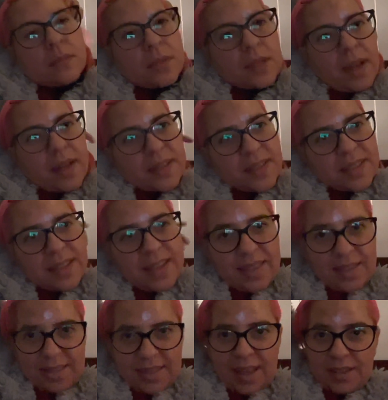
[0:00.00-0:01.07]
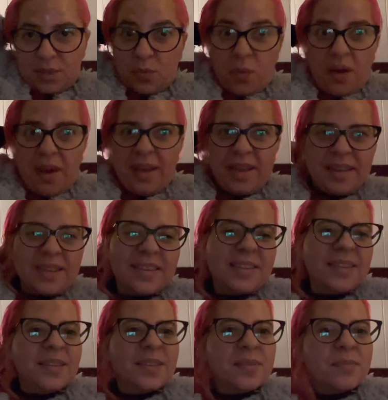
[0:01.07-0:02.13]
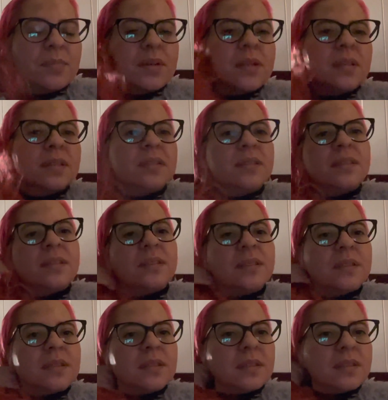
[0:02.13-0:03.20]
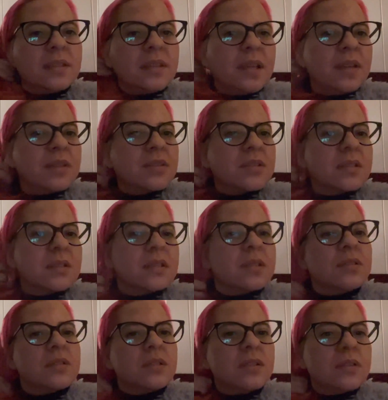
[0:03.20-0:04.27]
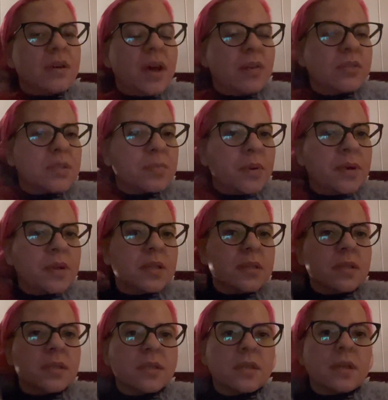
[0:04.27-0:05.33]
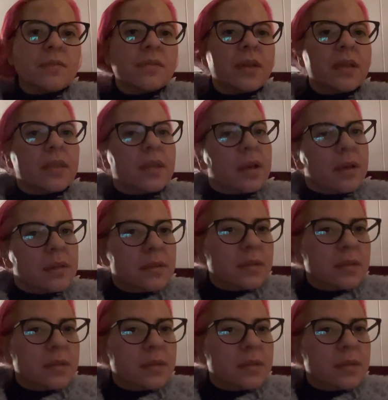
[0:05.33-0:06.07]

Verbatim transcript: Not to say that that's why, but yeah, there's a, there's still house parties and stuff like that.